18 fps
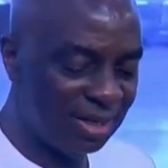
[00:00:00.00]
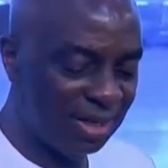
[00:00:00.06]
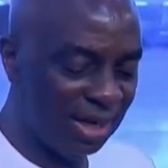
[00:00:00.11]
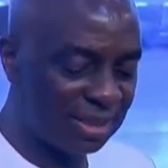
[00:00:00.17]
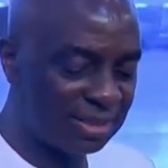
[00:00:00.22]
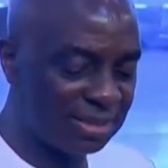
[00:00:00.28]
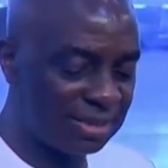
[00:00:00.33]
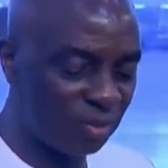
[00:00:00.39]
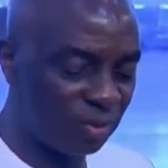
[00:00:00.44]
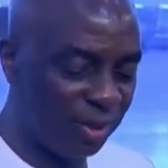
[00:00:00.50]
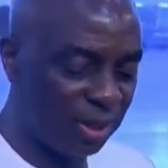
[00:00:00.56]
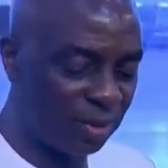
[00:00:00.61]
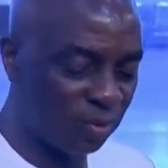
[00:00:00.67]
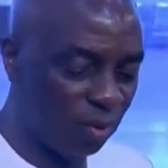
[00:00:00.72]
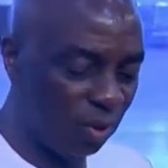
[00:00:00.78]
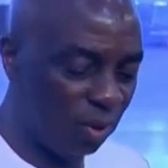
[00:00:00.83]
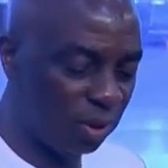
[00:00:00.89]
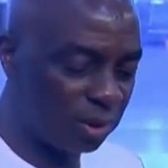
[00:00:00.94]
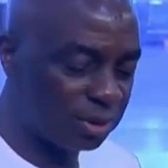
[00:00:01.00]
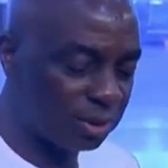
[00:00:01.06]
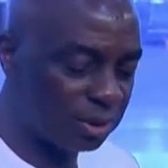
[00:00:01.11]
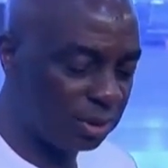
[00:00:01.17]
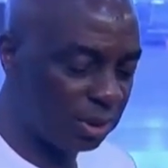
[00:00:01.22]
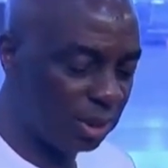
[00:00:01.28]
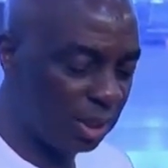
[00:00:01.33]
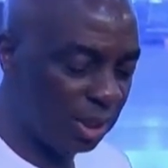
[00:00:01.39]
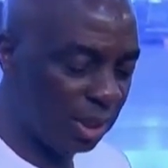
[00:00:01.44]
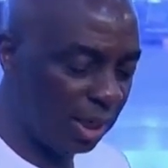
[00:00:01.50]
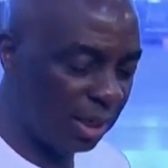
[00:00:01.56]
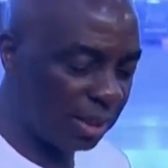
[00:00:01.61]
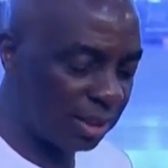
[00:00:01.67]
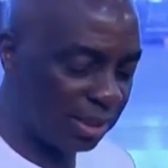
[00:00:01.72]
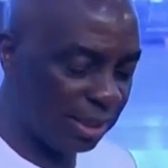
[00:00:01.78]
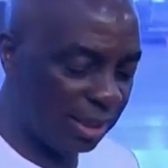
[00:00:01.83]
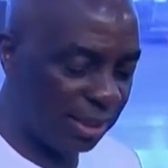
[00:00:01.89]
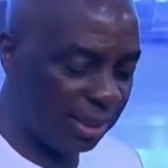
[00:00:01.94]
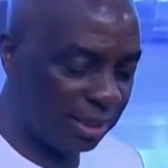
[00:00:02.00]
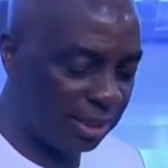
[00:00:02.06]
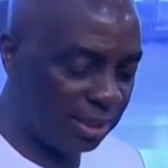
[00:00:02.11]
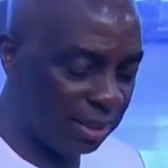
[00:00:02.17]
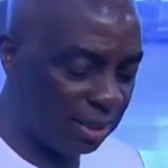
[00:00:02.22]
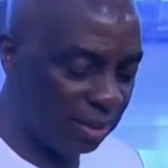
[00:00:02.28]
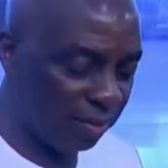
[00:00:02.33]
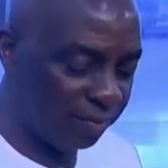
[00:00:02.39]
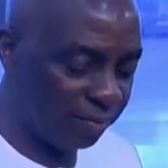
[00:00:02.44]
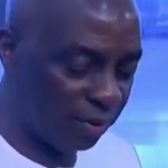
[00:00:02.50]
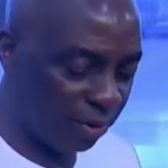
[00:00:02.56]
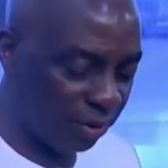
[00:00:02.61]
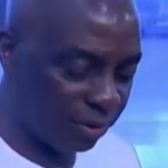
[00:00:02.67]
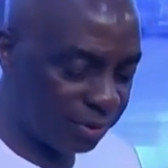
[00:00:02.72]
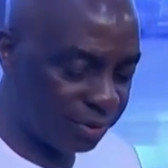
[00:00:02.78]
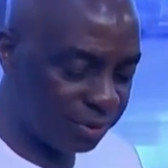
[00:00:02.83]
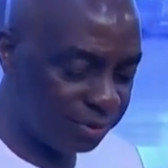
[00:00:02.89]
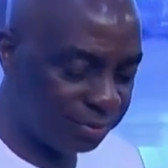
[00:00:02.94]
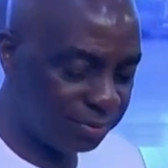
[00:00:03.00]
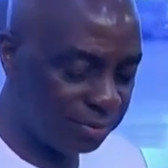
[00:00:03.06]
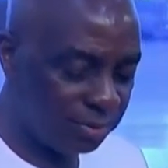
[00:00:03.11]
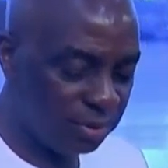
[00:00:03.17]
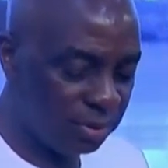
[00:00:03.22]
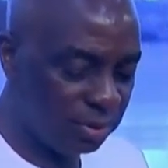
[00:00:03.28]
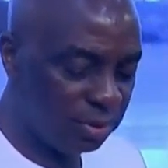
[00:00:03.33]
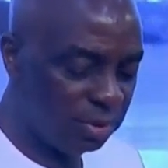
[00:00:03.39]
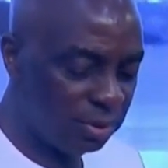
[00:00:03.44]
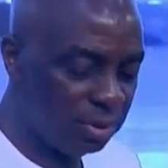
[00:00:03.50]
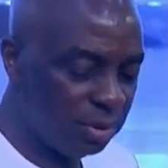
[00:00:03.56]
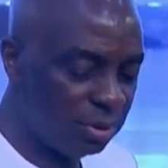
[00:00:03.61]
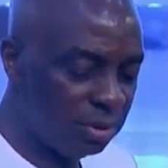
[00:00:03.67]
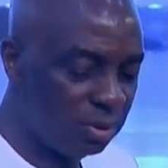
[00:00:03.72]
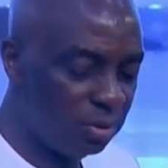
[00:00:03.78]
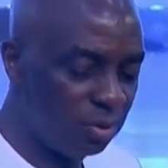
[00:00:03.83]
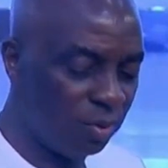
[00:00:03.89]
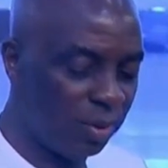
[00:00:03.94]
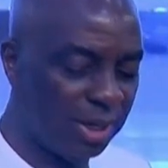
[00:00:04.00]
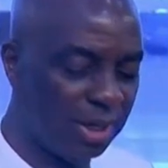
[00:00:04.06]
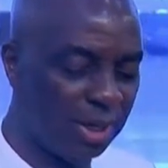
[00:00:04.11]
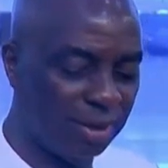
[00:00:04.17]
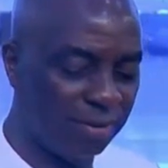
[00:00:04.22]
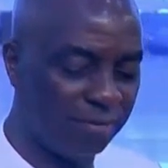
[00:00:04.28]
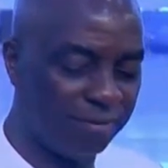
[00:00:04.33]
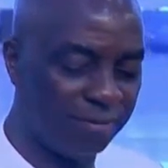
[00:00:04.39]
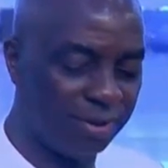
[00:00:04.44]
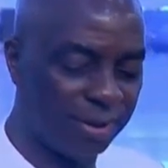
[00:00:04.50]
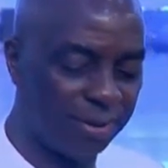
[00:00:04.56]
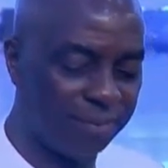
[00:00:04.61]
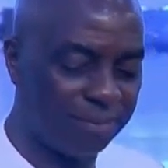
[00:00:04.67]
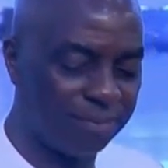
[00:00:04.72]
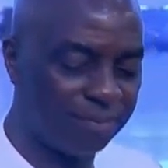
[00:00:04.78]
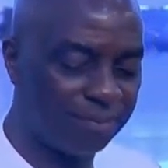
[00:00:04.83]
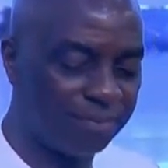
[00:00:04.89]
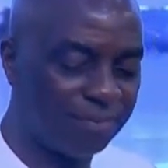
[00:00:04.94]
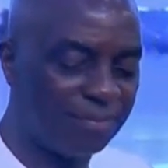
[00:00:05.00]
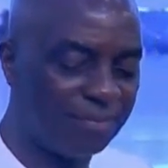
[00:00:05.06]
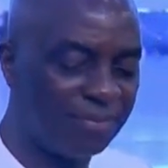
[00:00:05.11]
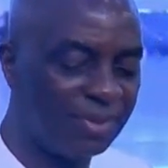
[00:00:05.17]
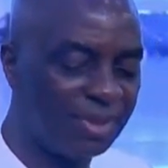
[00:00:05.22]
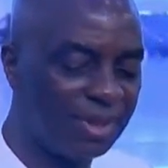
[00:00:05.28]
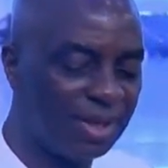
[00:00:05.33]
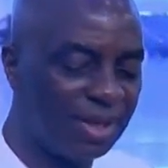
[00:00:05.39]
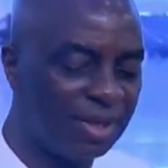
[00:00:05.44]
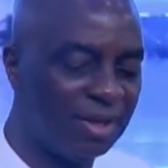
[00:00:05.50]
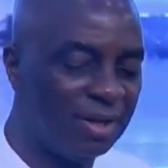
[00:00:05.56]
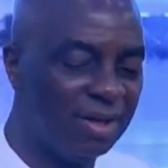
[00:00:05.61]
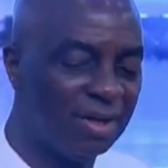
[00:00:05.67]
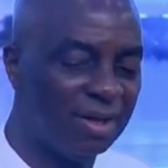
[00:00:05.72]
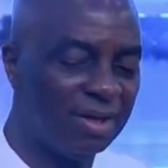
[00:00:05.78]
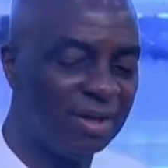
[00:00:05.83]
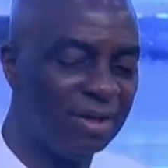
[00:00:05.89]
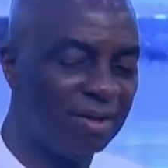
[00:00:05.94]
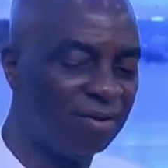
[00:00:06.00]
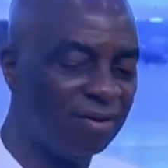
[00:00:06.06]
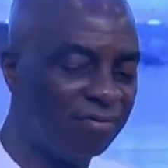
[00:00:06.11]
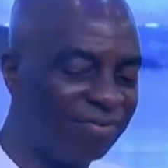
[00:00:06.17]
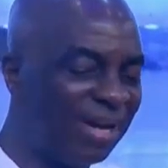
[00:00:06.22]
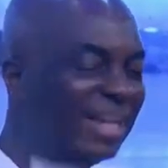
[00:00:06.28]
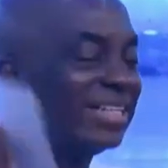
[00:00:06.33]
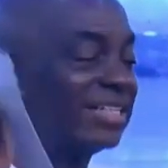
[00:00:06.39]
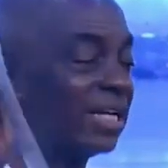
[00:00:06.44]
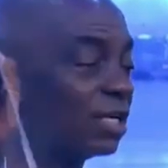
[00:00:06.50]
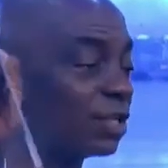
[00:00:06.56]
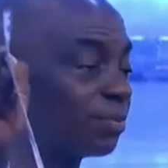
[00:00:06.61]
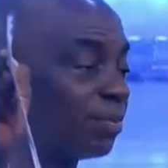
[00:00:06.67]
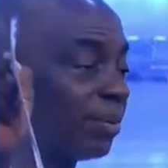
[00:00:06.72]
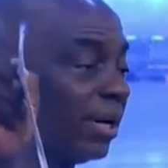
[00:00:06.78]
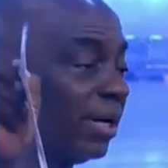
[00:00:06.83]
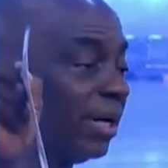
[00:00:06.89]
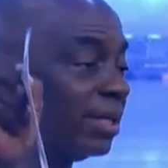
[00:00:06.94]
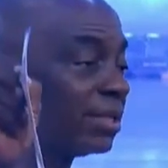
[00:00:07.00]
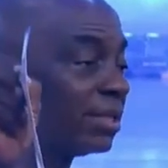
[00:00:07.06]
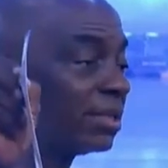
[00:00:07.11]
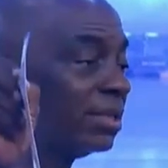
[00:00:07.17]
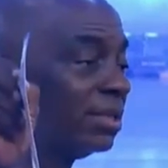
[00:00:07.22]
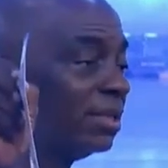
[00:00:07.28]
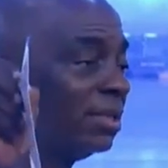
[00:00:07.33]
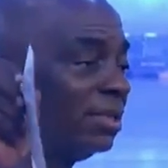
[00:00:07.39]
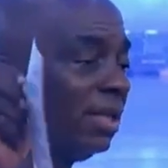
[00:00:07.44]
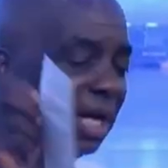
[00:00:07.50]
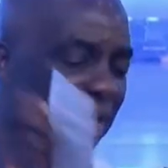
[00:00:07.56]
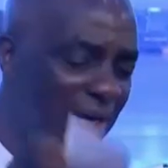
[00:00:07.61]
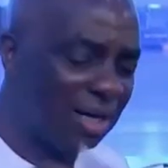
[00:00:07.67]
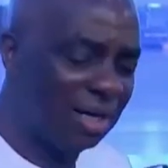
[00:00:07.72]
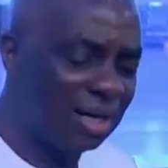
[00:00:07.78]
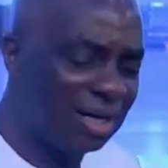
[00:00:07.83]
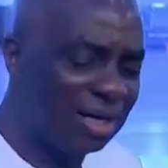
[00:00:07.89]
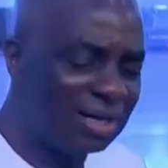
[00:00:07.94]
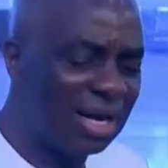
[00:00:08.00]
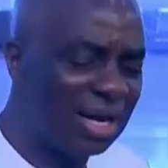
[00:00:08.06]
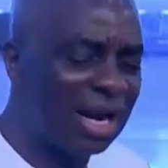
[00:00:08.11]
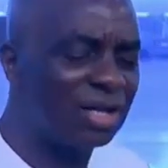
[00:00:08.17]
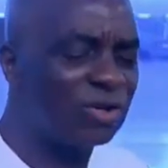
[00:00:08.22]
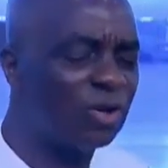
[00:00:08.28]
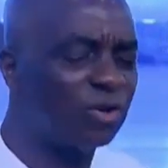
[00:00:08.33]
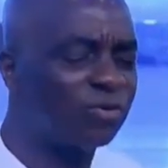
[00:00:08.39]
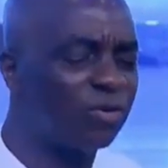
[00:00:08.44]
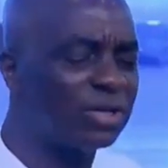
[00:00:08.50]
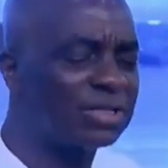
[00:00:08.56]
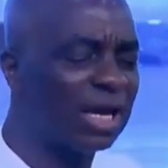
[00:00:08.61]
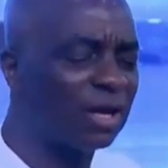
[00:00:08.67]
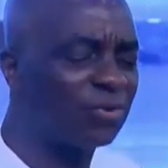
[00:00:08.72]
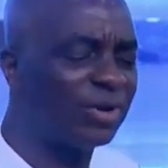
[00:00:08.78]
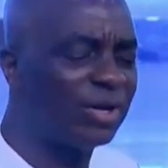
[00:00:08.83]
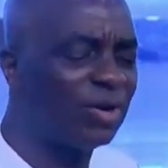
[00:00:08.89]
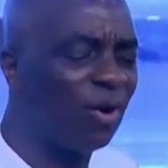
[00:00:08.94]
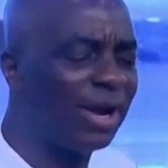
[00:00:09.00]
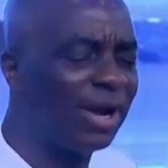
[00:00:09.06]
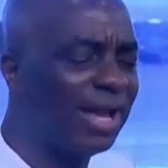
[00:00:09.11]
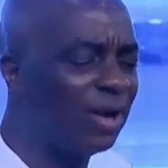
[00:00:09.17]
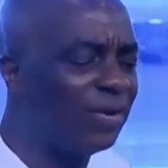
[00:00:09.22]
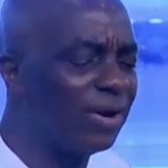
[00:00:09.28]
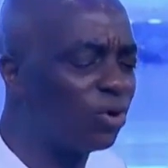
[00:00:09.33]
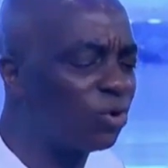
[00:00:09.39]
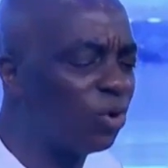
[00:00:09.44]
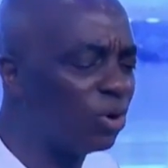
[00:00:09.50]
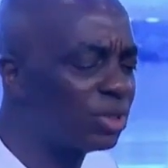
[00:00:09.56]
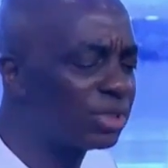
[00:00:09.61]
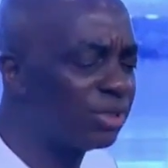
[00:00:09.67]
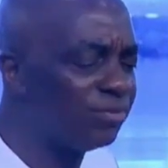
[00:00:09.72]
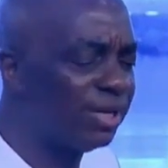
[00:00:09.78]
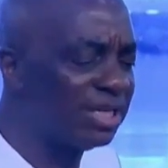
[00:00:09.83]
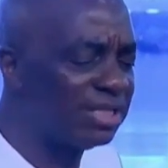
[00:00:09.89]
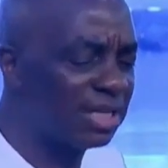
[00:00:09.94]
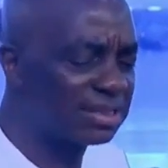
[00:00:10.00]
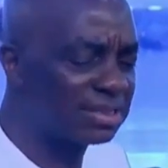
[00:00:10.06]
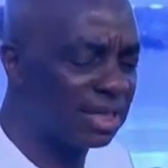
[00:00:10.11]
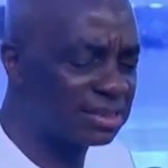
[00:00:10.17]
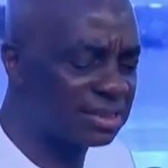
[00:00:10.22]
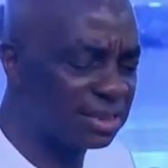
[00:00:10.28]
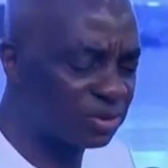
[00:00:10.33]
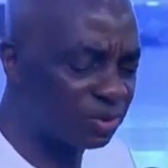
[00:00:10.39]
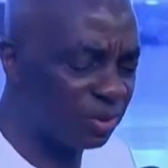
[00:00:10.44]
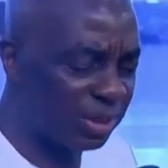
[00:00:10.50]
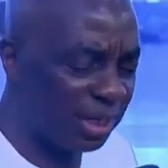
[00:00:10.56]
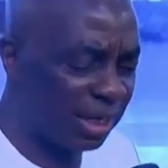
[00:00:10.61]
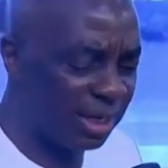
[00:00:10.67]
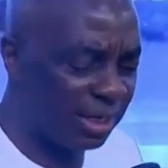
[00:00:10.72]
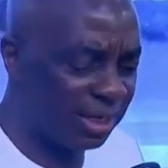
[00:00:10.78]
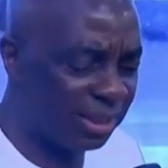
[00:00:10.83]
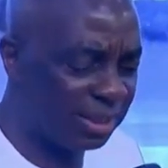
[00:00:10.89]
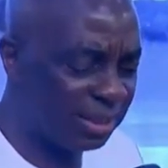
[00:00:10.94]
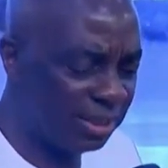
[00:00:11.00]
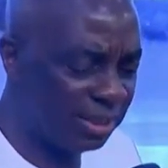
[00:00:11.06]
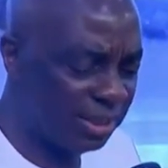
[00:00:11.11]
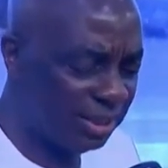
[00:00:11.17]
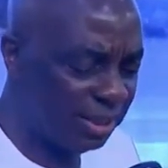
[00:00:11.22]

That's the way it works. And then, of course, we have um, vengeance prayers. There are, there are just ones that we not hear your, until vengeance answers on their head.